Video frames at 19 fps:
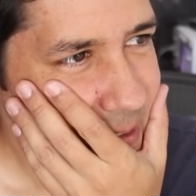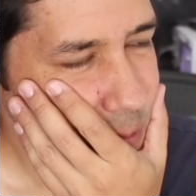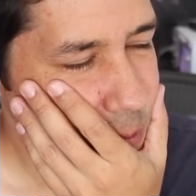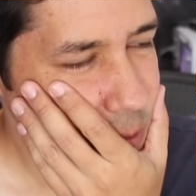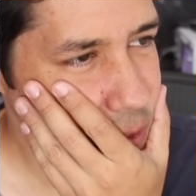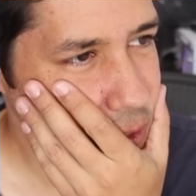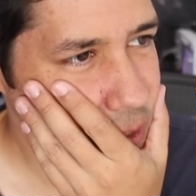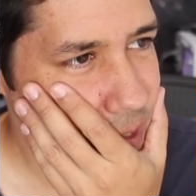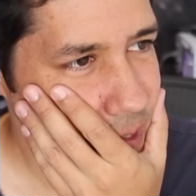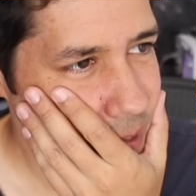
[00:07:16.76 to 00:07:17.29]

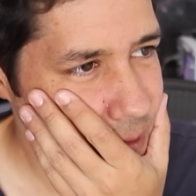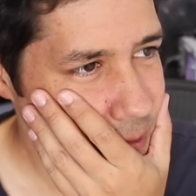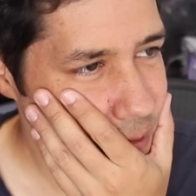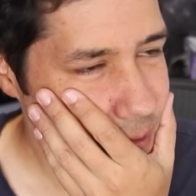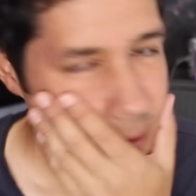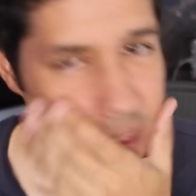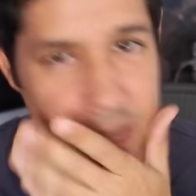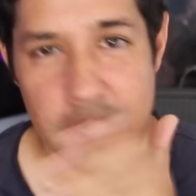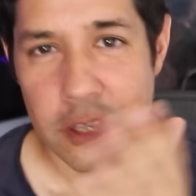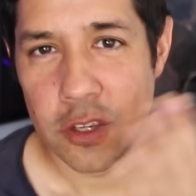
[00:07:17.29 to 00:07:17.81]
what should I do?
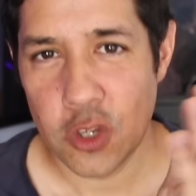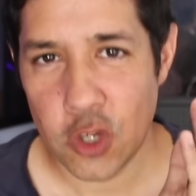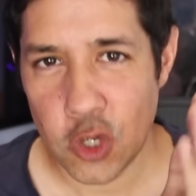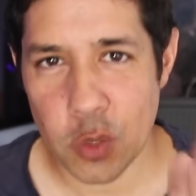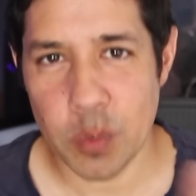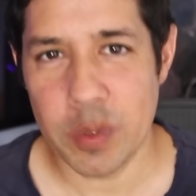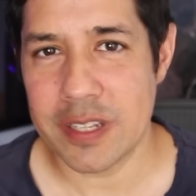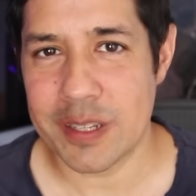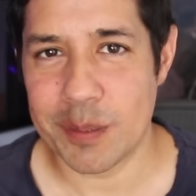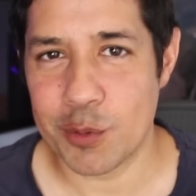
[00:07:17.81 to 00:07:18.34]
You
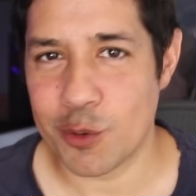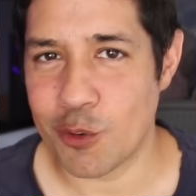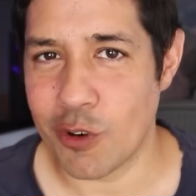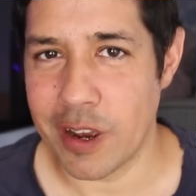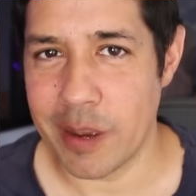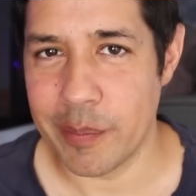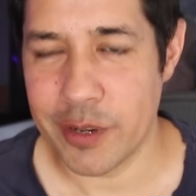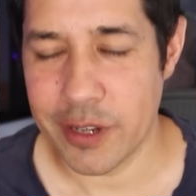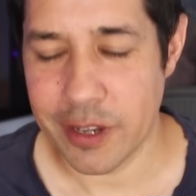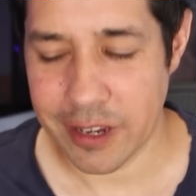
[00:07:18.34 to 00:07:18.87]
should be
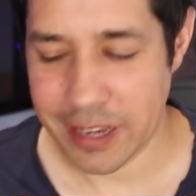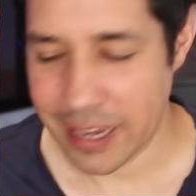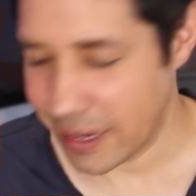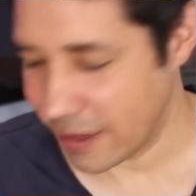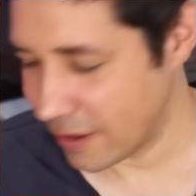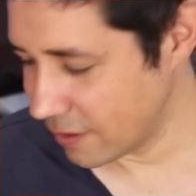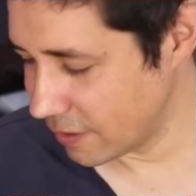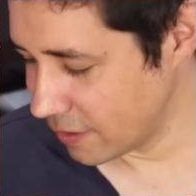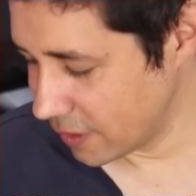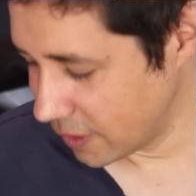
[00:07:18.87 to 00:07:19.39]
subscribed.
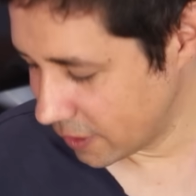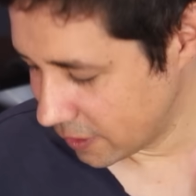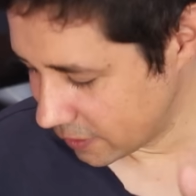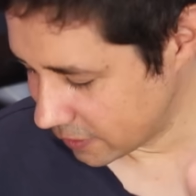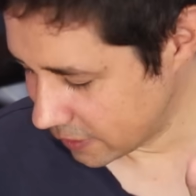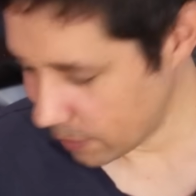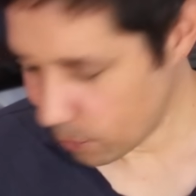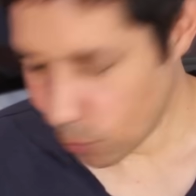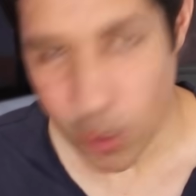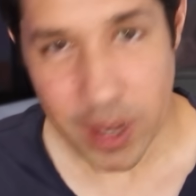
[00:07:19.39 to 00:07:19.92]
Okay,
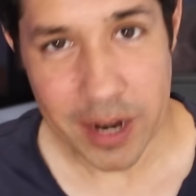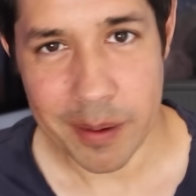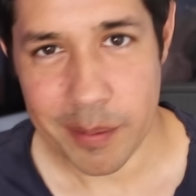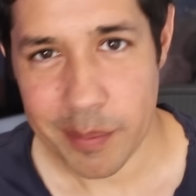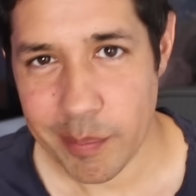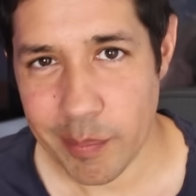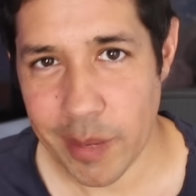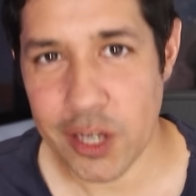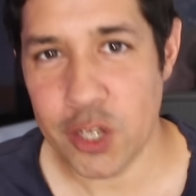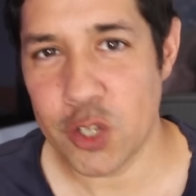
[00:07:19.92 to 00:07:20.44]
step one,
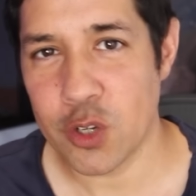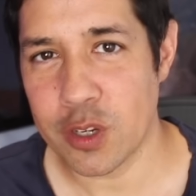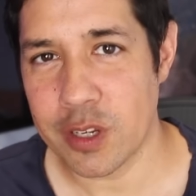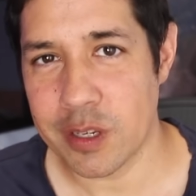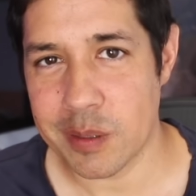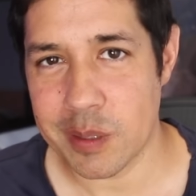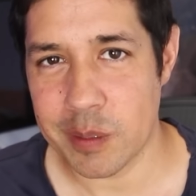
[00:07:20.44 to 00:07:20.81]
make sure you're